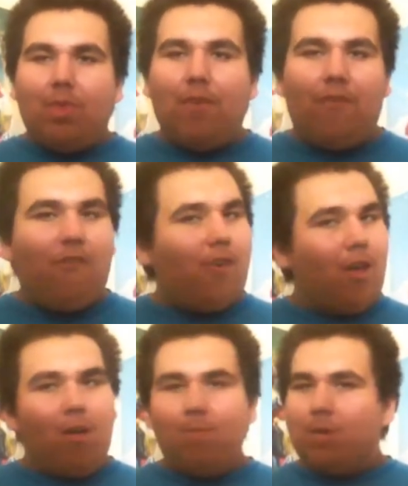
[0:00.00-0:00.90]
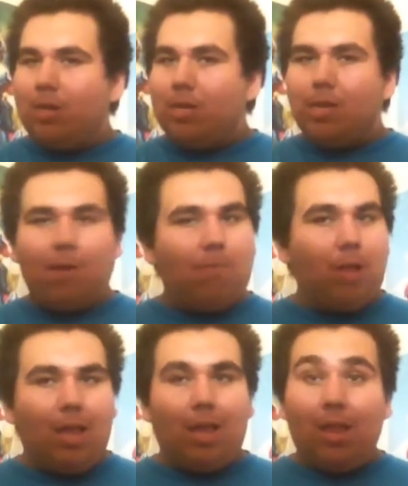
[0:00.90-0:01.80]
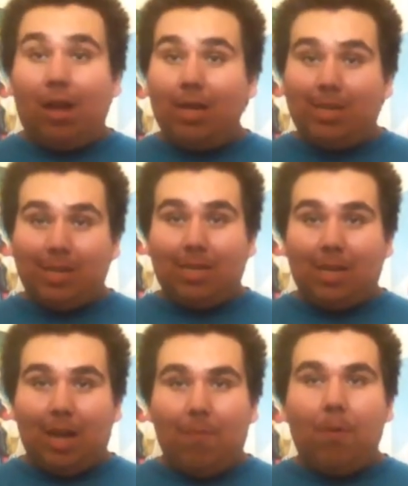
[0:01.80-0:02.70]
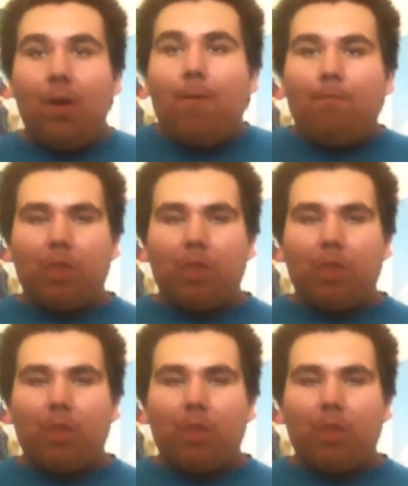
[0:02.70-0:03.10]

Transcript: the film just completely lost a step.